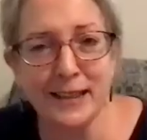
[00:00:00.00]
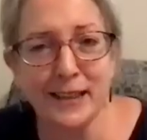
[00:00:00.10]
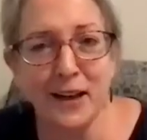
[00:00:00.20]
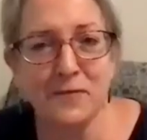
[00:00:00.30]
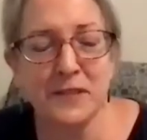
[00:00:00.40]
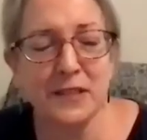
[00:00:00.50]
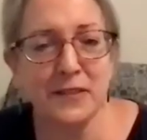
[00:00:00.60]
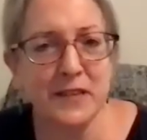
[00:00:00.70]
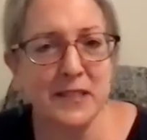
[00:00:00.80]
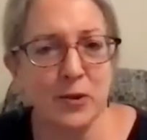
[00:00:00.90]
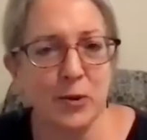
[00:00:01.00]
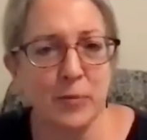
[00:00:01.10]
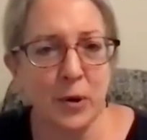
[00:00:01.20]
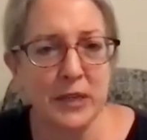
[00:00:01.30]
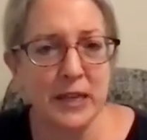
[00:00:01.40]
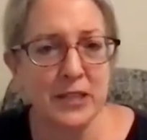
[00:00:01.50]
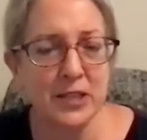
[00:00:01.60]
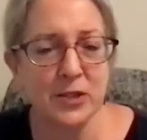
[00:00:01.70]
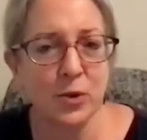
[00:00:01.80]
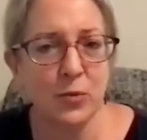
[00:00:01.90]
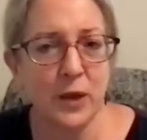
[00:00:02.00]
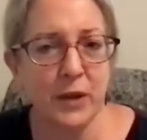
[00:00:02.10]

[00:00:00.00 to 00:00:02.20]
love to the physical body just so we